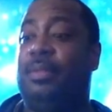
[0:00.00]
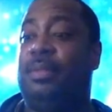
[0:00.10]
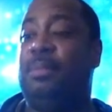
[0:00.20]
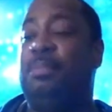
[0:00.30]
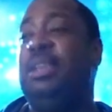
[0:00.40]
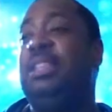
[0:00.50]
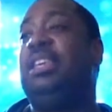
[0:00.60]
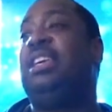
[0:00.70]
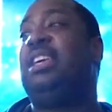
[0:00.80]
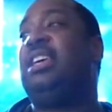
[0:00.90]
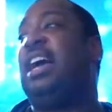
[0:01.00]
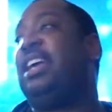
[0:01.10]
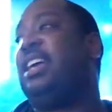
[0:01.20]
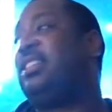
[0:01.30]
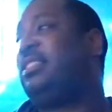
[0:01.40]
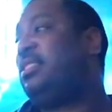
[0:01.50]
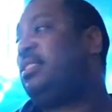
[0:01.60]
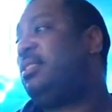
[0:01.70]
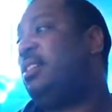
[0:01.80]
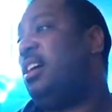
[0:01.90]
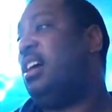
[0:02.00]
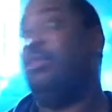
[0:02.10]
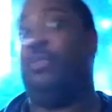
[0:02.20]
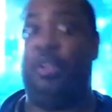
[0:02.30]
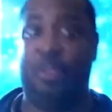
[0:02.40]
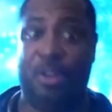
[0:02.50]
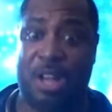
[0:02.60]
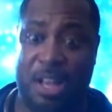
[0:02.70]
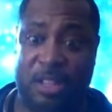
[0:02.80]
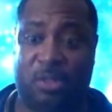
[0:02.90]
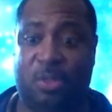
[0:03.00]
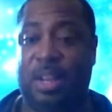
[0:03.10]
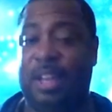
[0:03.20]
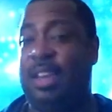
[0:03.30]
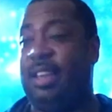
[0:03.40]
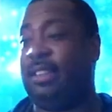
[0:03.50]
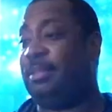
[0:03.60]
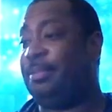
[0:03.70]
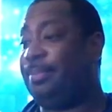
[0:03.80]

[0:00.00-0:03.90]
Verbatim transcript: to be the, I guess, uh, inferior console, I guess.